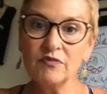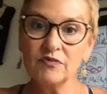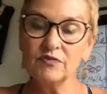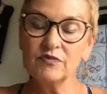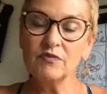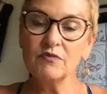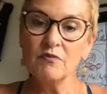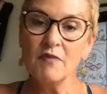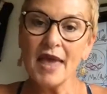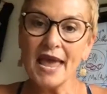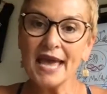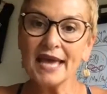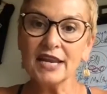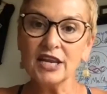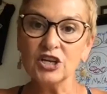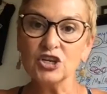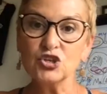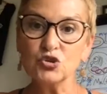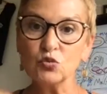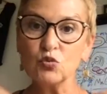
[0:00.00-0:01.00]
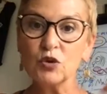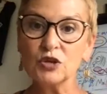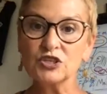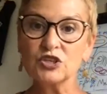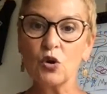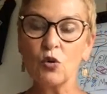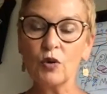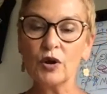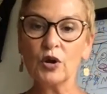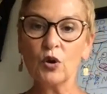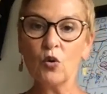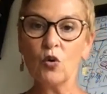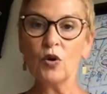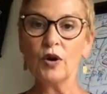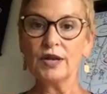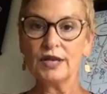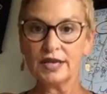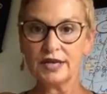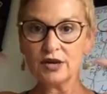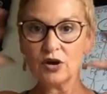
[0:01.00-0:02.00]
manage what's going
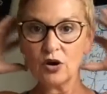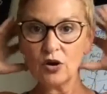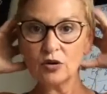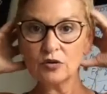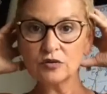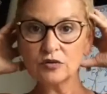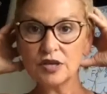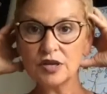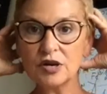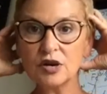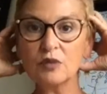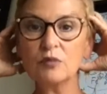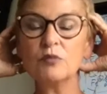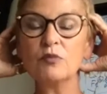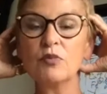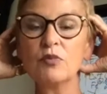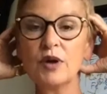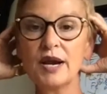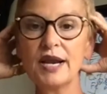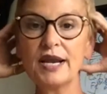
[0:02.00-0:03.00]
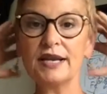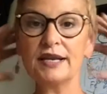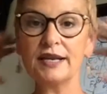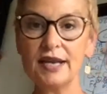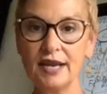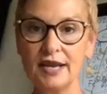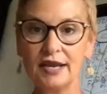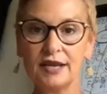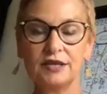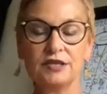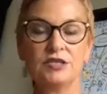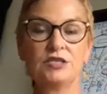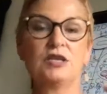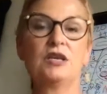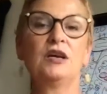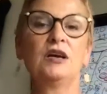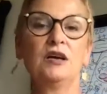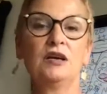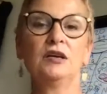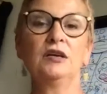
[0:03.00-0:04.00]
on in our brain and
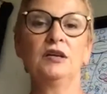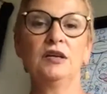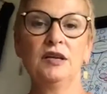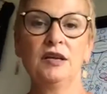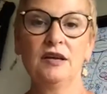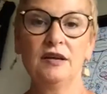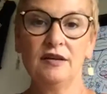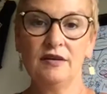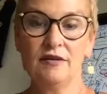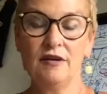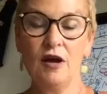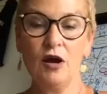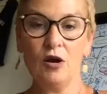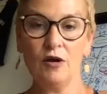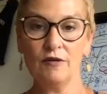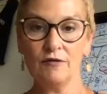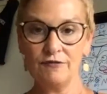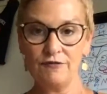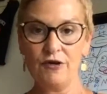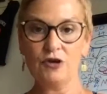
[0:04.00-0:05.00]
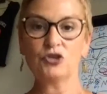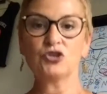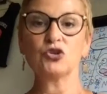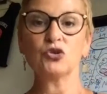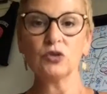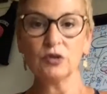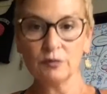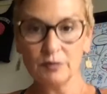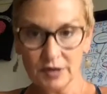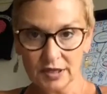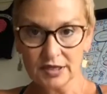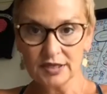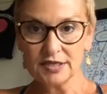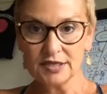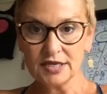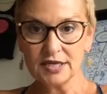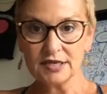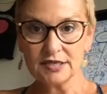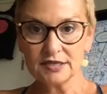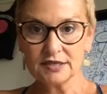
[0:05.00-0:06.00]
our functional
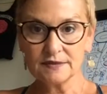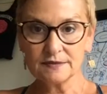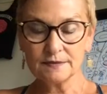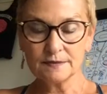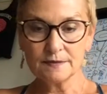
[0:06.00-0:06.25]
abilities.